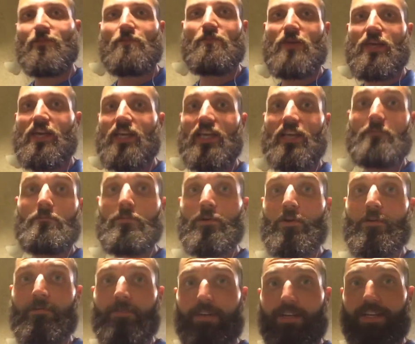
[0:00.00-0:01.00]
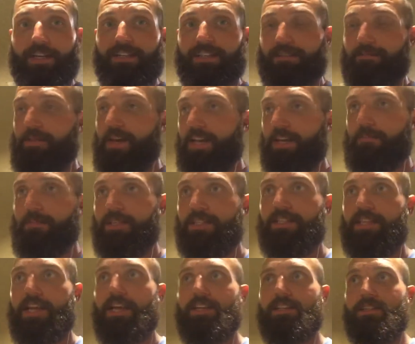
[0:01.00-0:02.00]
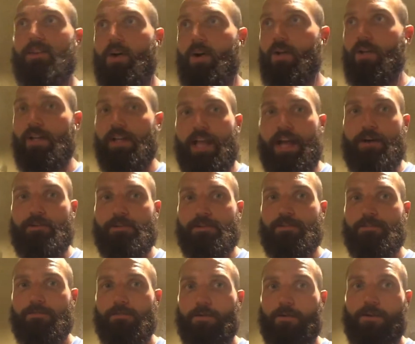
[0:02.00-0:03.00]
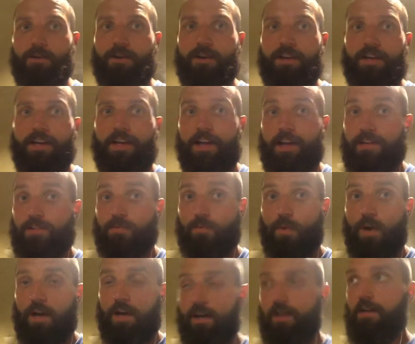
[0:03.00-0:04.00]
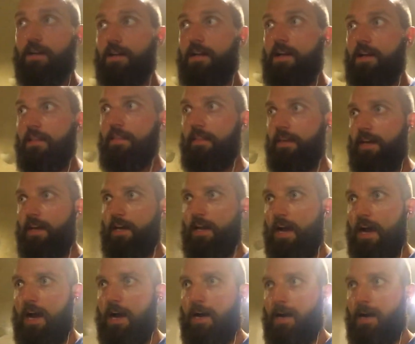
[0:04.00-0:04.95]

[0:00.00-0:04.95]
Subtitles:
being imperfect and making mistakes all accounted for as well, that